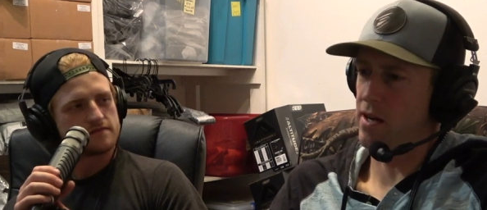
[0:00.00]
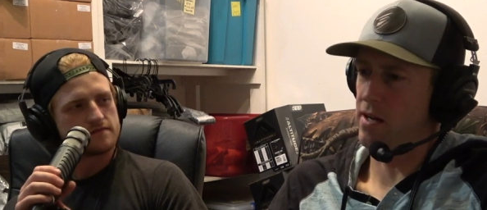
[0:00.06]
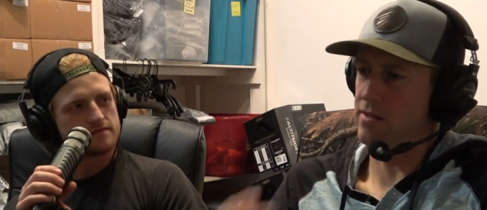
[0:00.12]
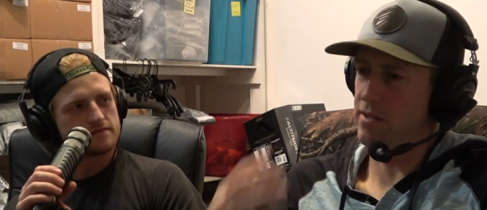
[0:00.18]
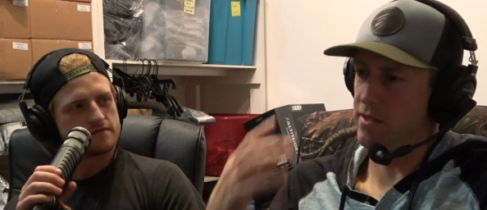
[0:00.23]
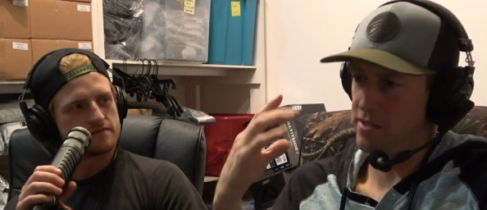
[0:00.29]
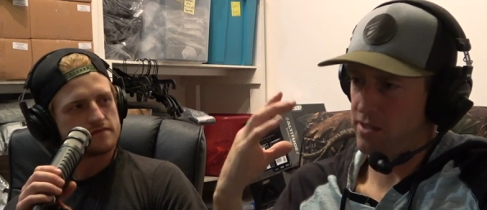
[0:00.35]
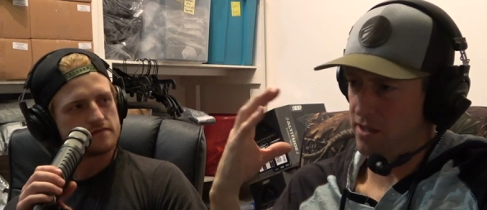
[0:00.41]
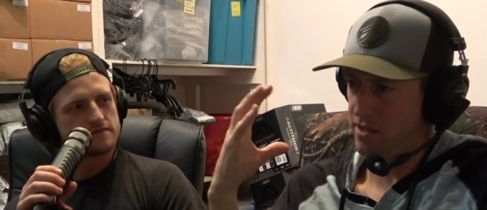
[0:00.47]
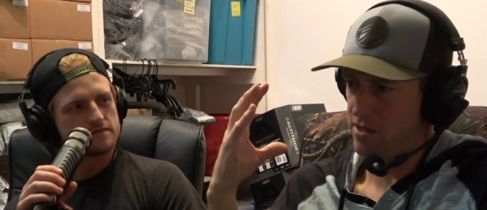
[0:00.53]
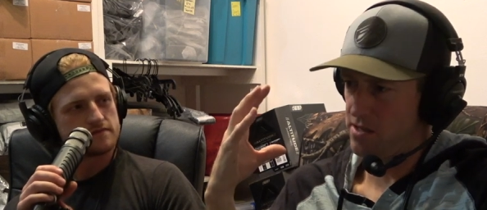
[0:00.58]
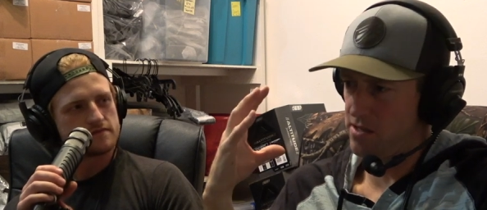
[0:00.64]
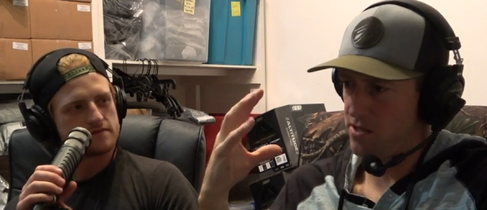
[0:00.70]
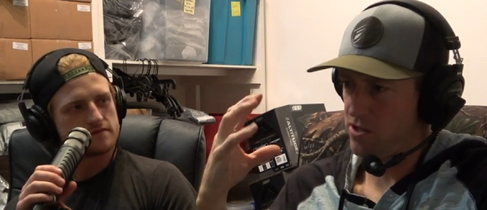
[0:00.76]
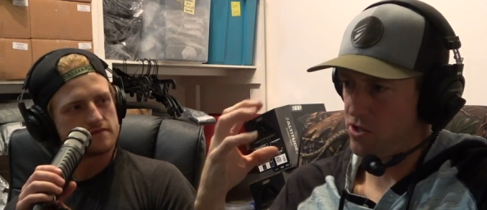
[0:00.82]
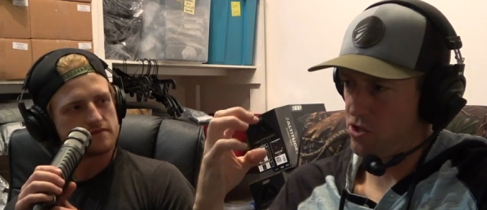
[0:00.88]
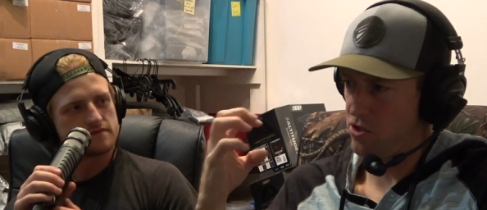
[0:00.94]
Speaker 1: in not such a
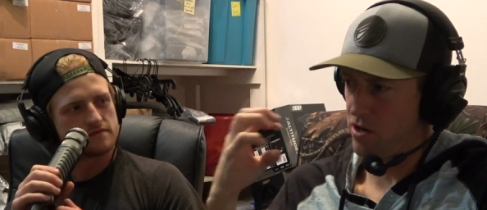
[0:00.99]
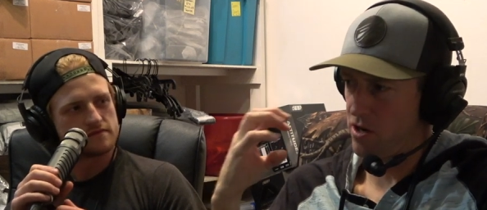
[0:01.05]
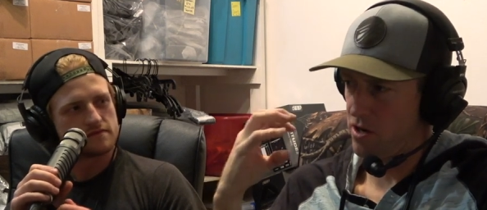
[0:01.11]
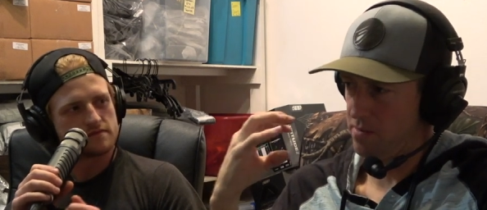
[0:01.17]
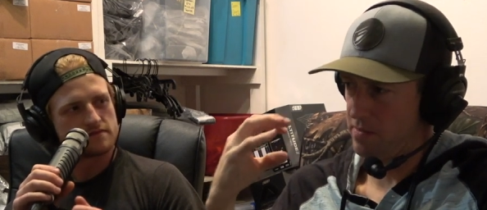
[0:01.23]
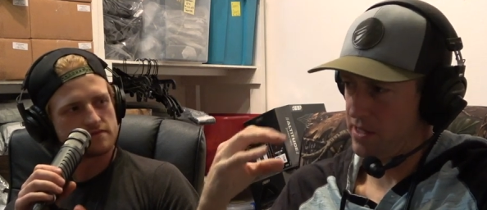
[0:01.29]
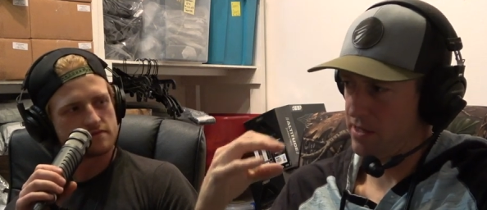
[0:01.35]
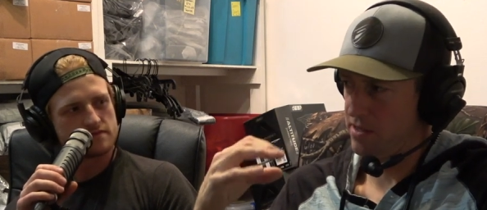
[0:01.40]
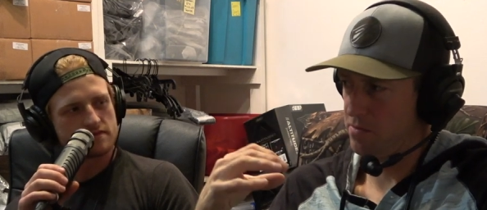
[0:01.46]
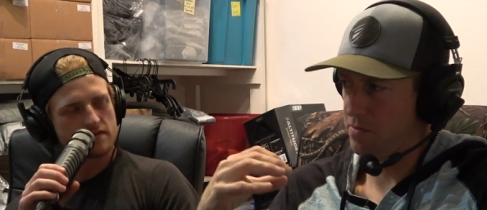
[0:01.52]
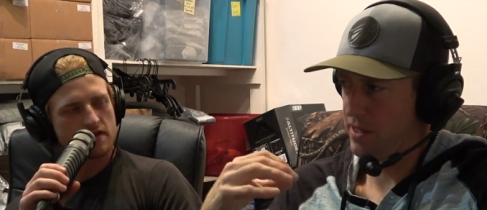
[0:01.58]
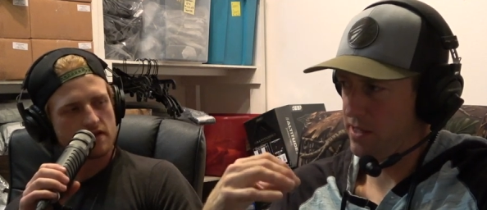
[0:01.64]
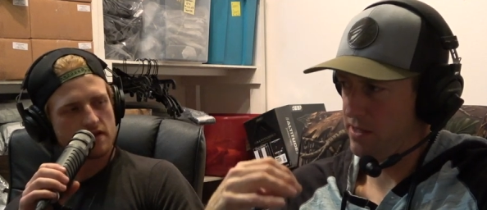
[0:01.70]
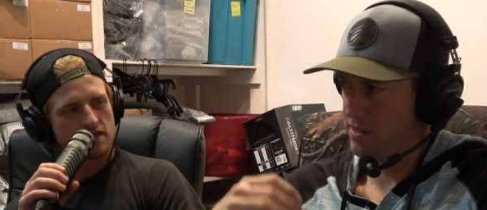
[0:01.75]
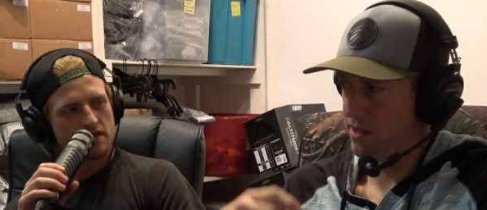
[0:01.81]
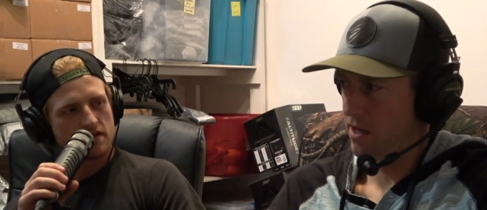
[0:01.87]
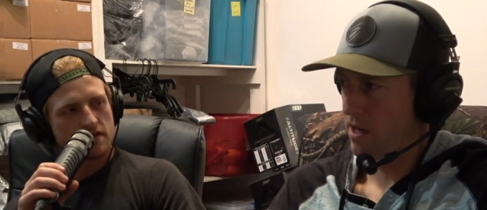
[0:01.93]
good, strong mental
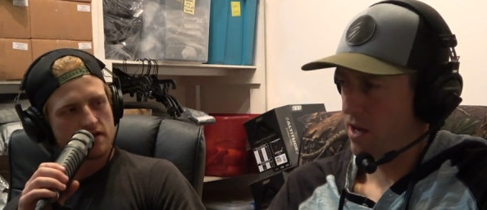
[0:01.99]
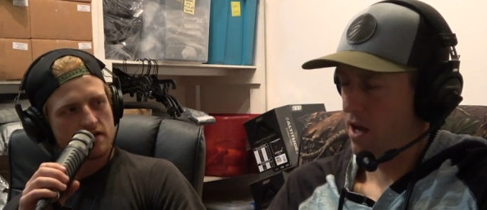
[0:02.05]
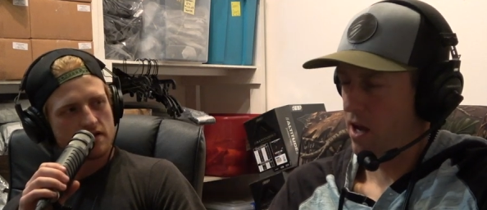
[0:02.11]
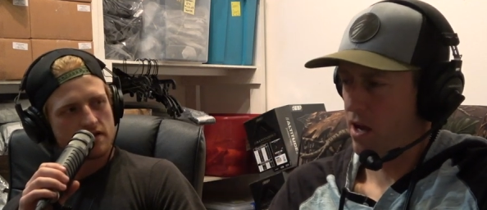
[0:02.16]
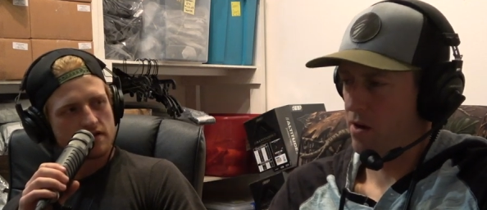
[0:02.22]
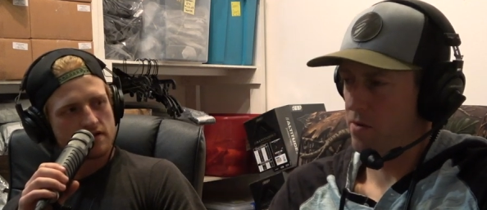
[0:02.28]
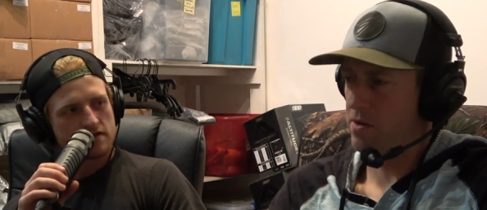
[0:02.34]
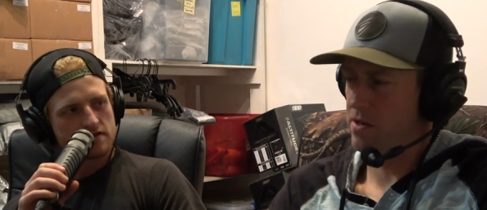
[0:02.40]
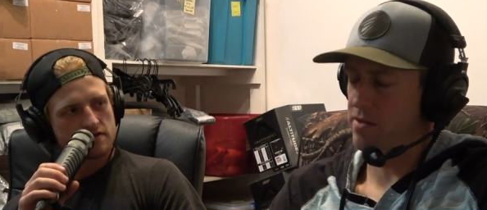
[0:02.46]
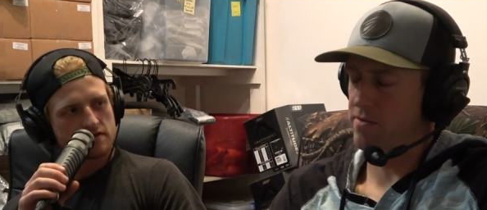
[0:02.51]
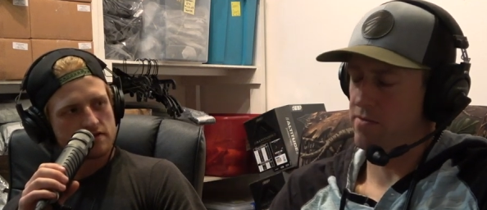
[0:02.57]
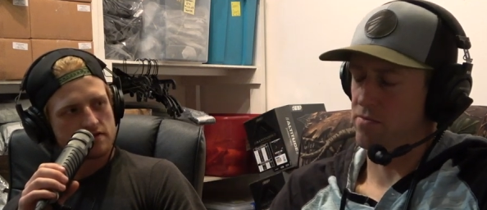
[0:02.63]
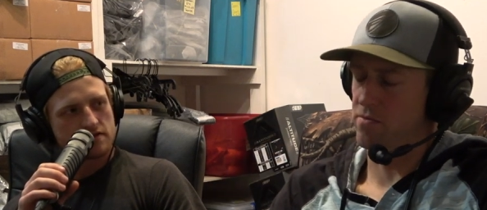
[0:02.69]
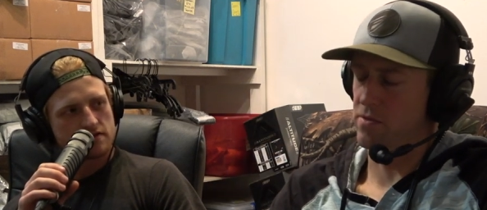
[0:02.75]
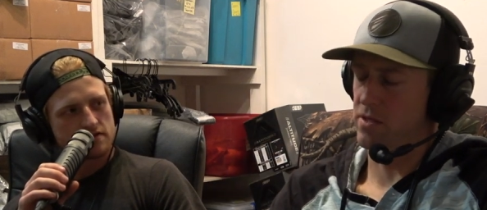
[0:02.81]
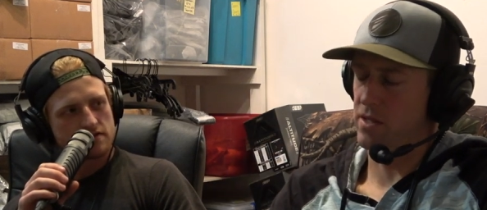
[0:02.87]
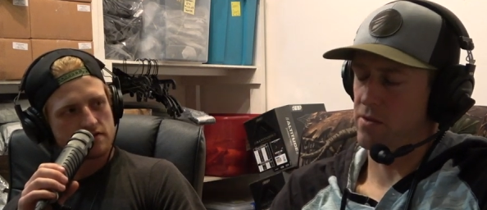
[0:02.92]
place, I would
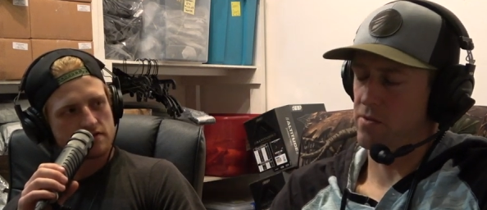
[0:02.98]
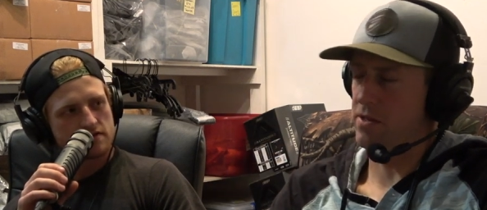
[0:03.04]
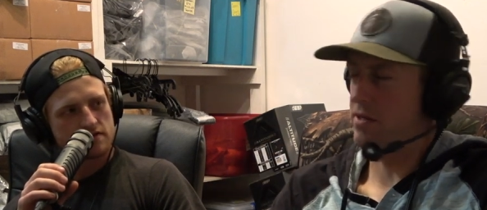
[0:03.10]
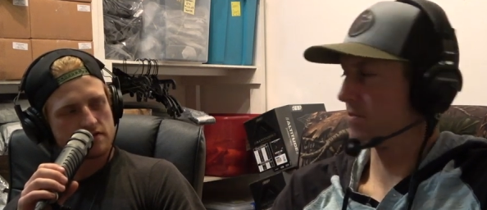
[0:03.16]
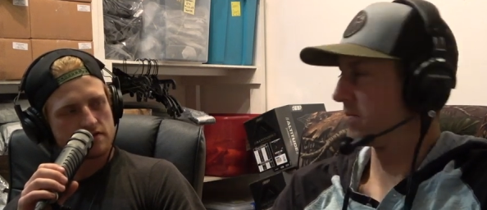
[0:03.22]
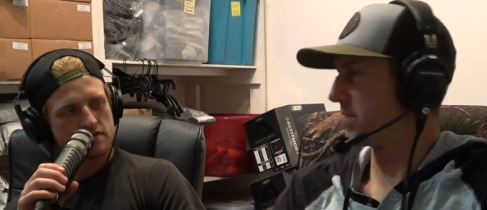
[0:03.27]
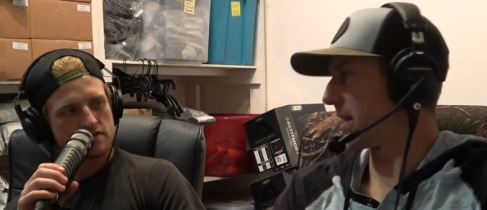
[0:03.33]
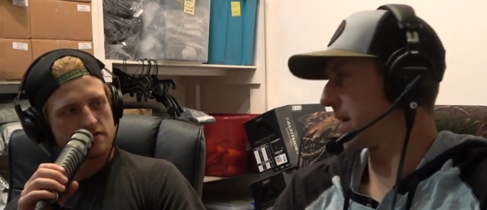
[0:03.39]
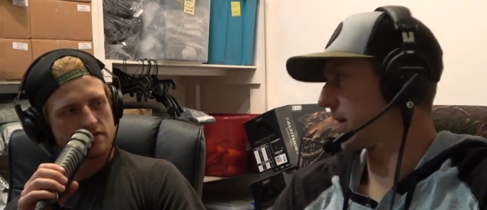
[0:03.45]
have. Re- it would